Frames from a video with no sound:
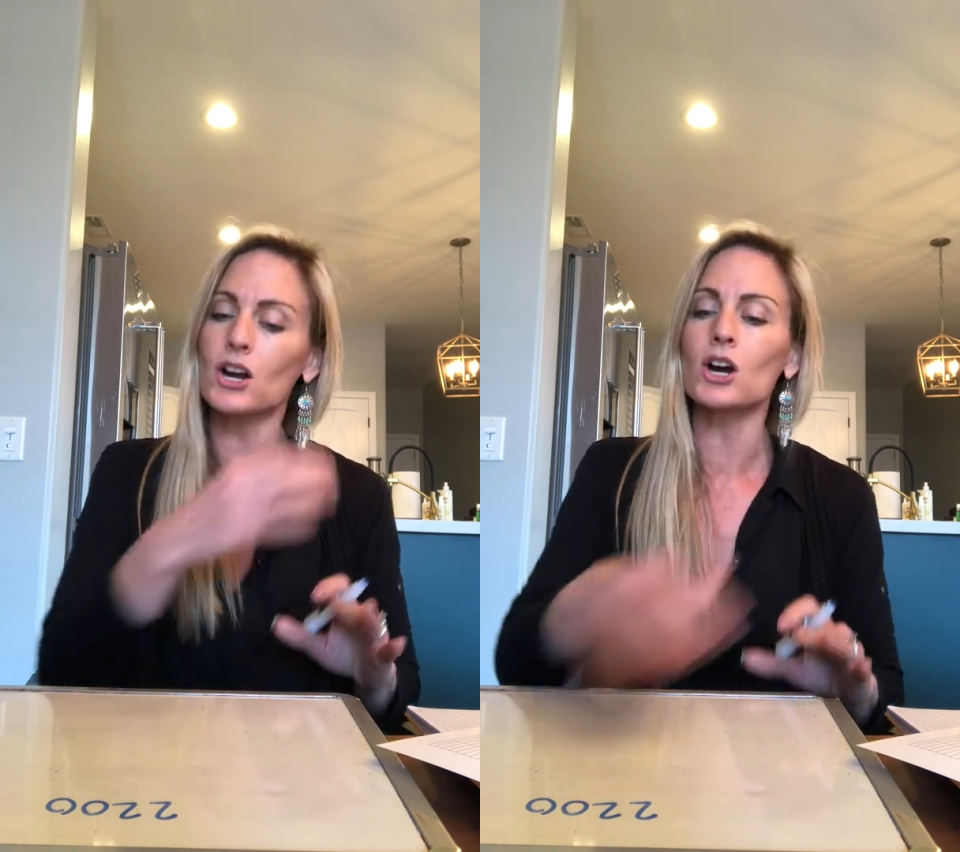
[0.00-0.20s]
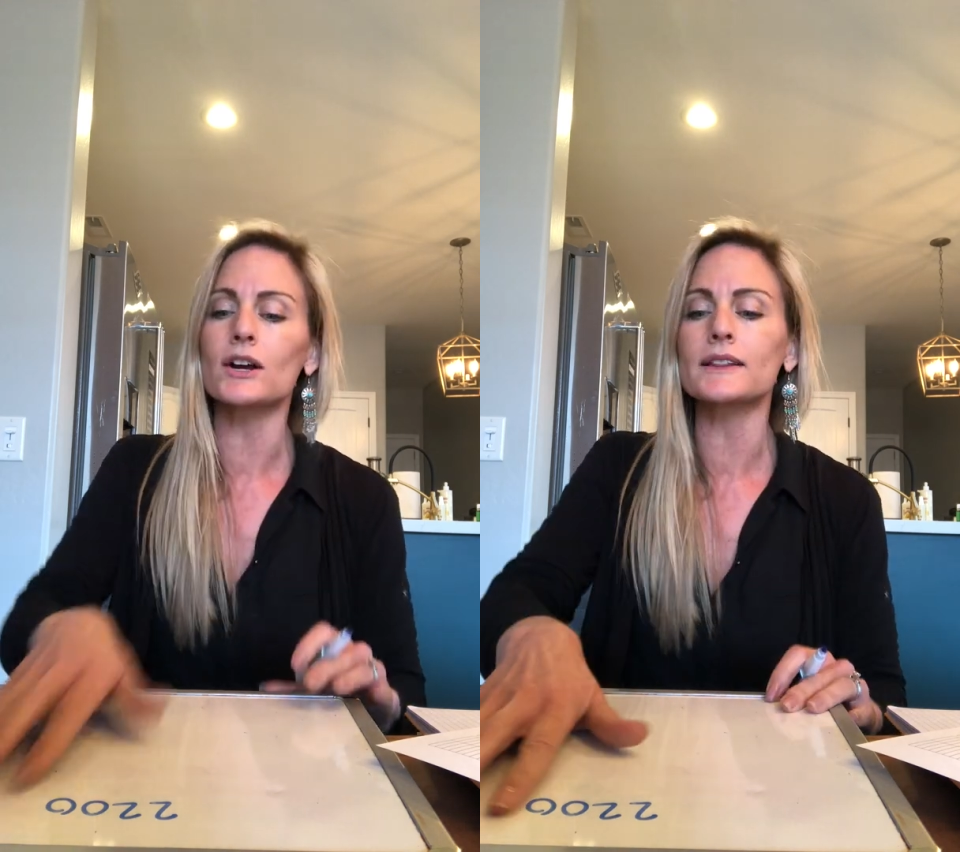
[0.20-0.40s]

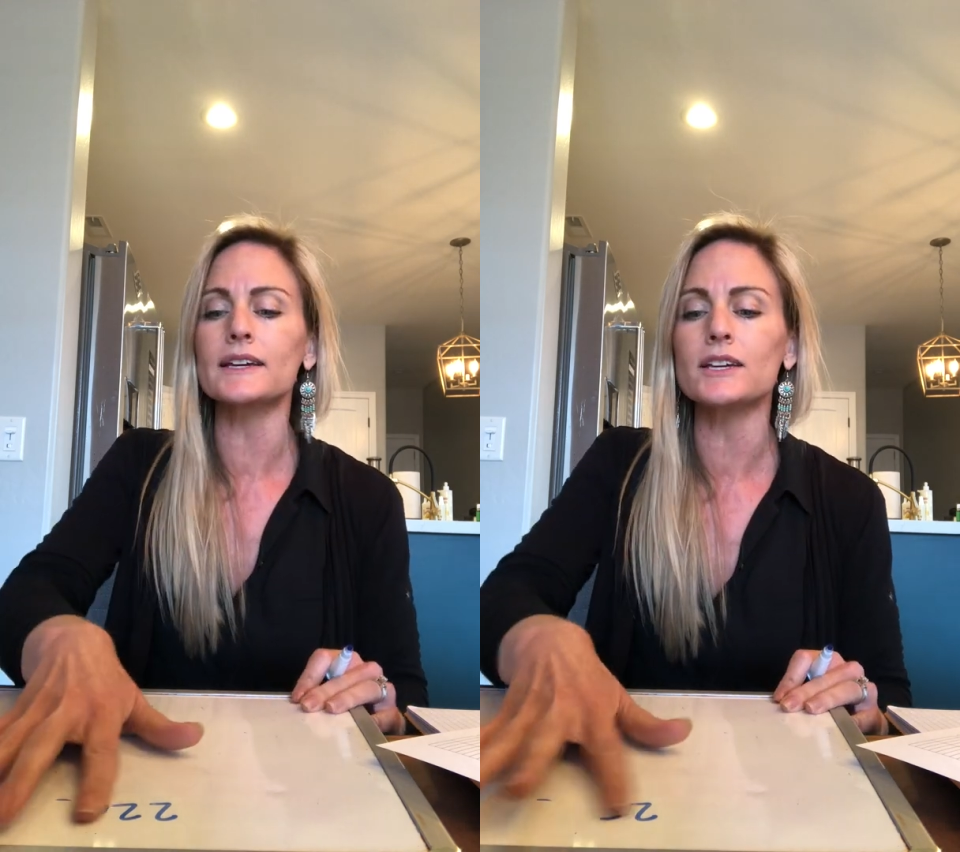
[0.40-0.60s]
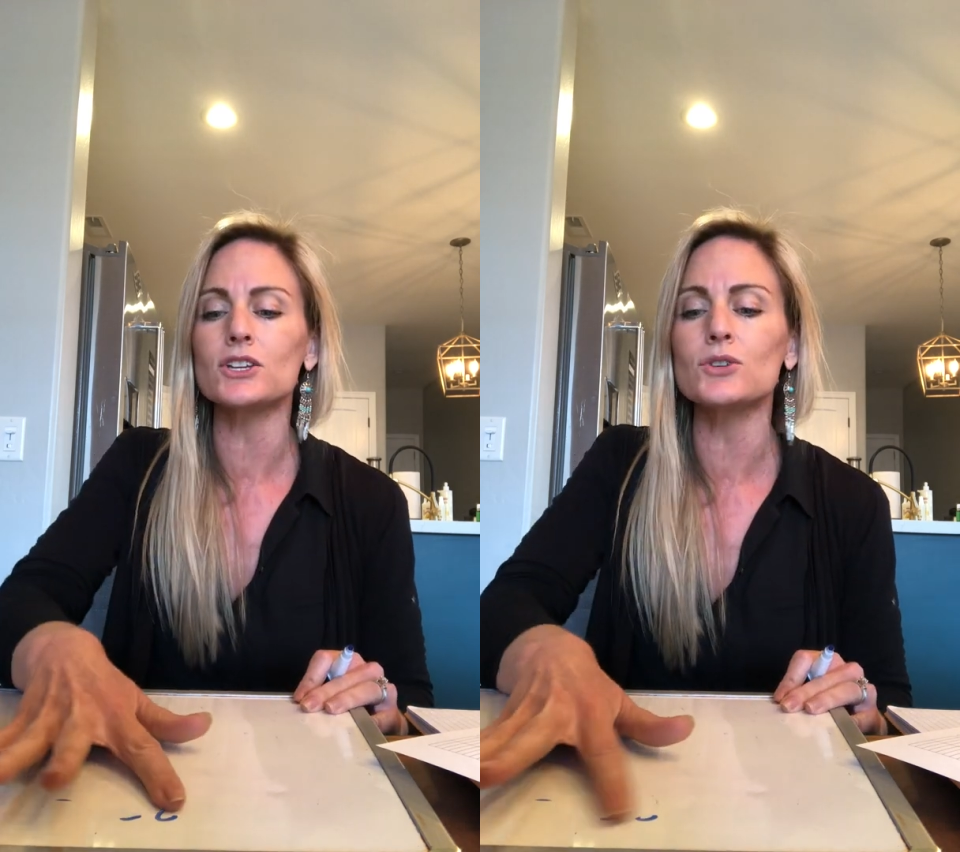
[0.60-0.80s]

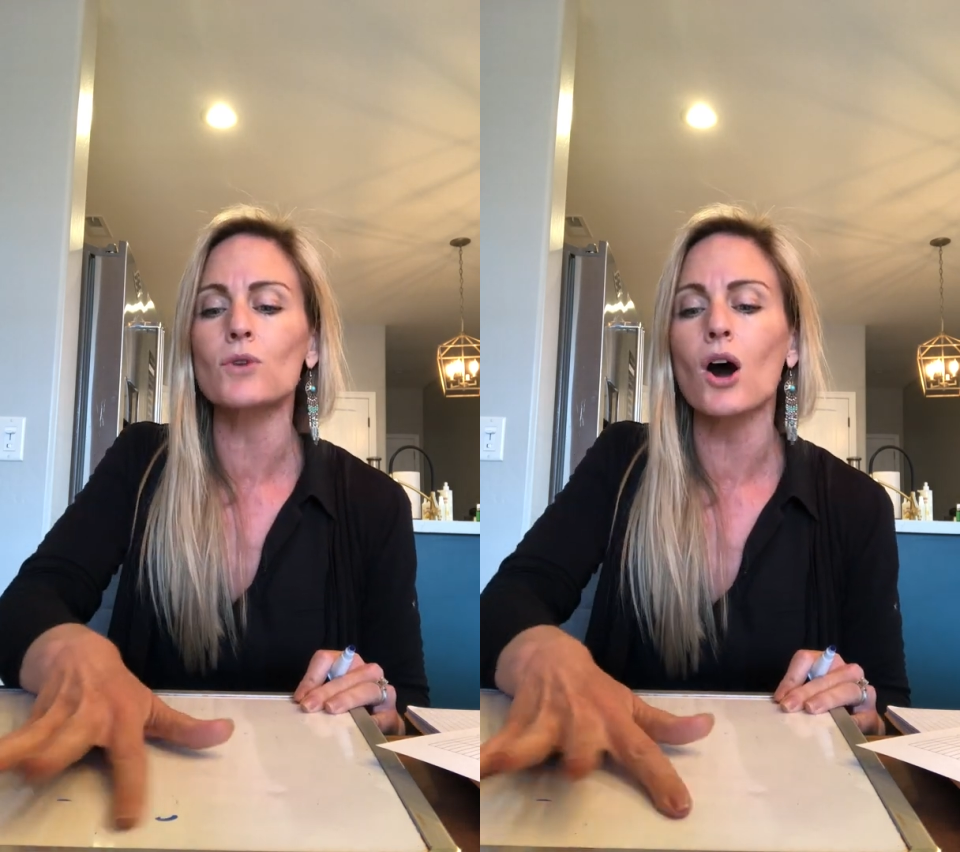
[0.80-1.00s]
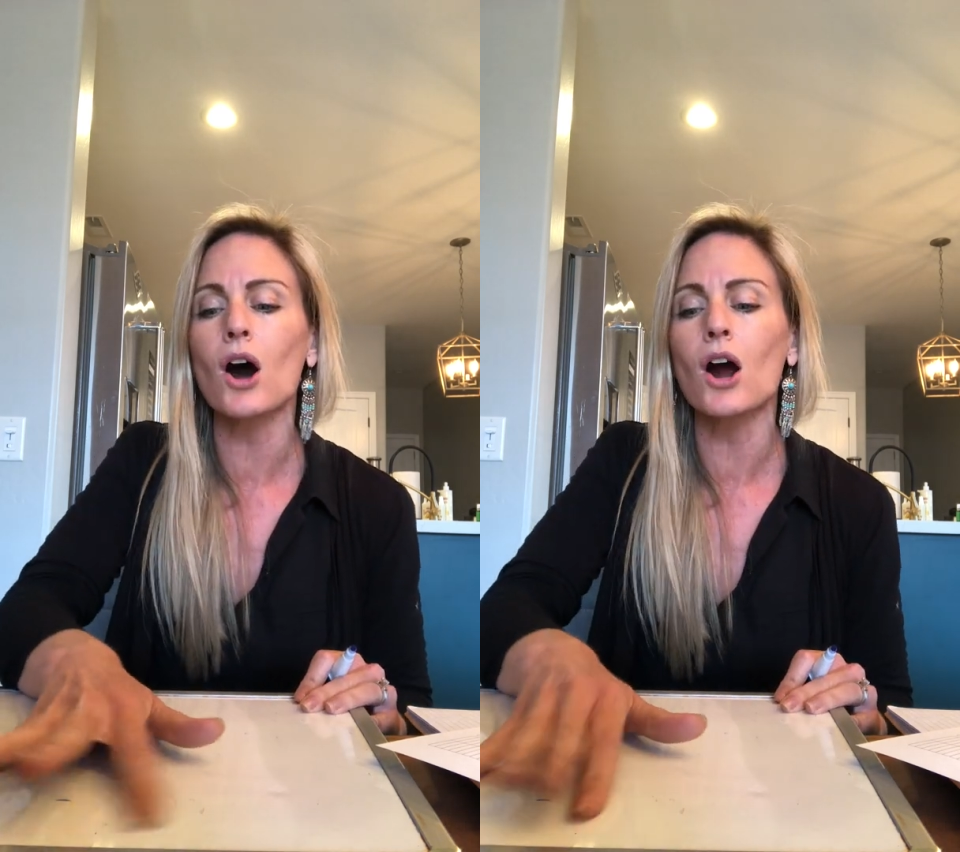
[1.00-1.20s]
currently
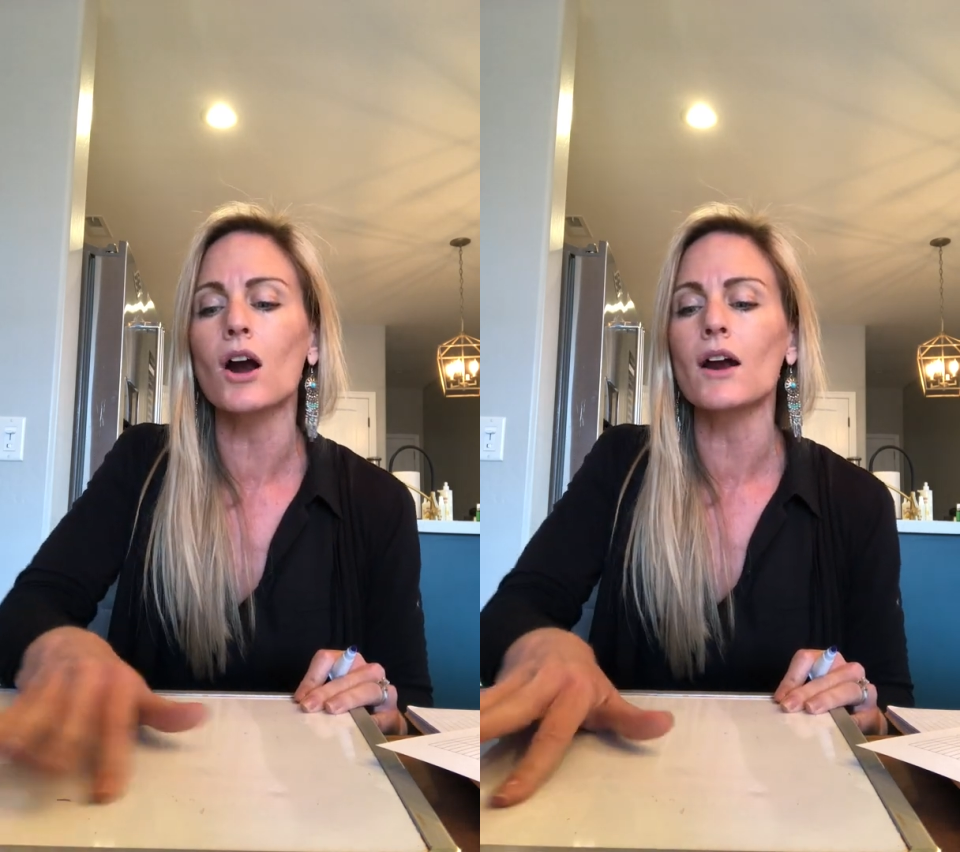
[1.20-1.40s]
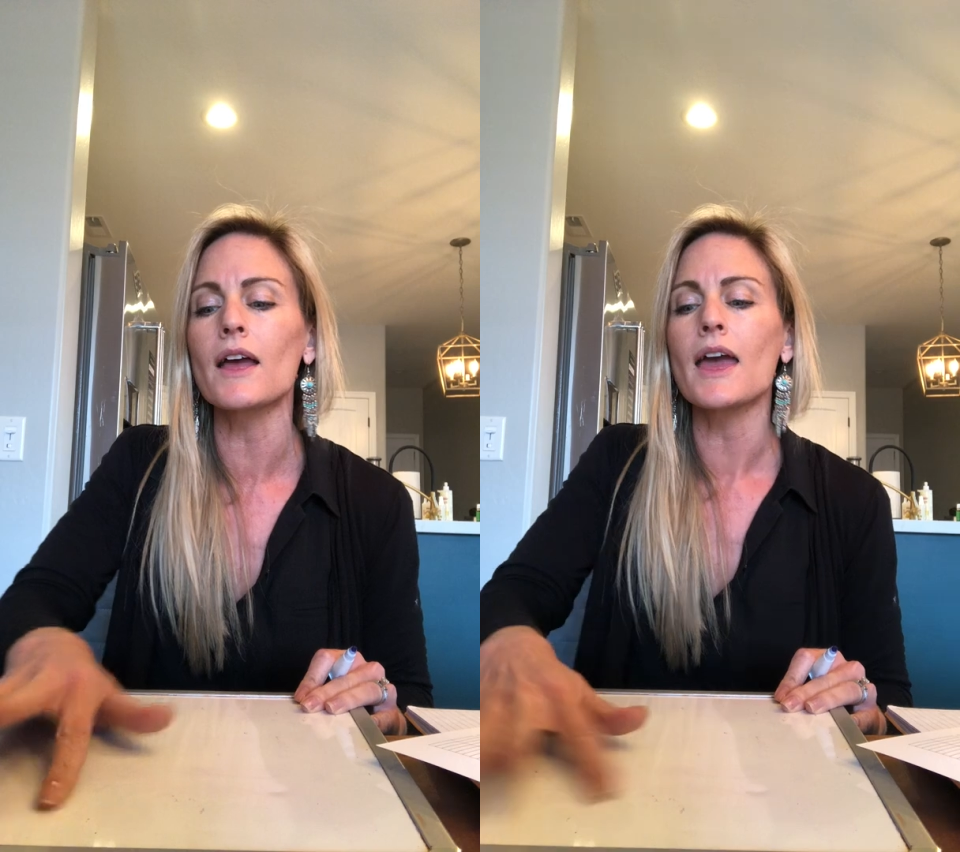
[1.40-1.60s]
you
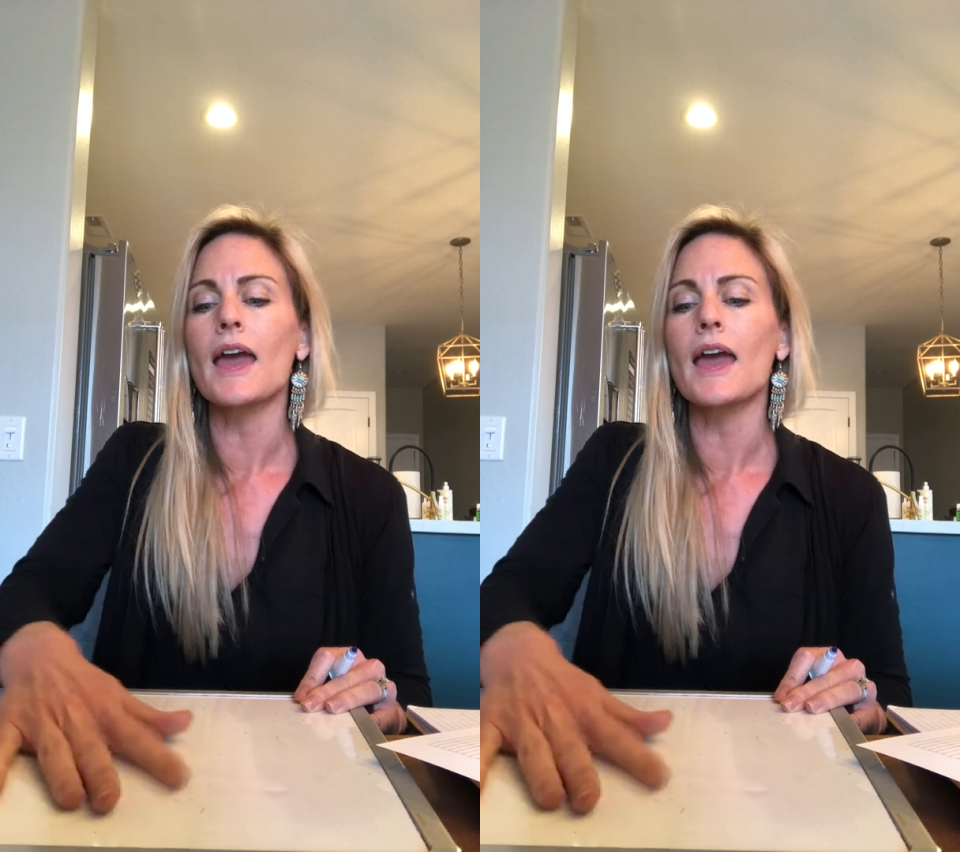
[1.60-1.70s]
are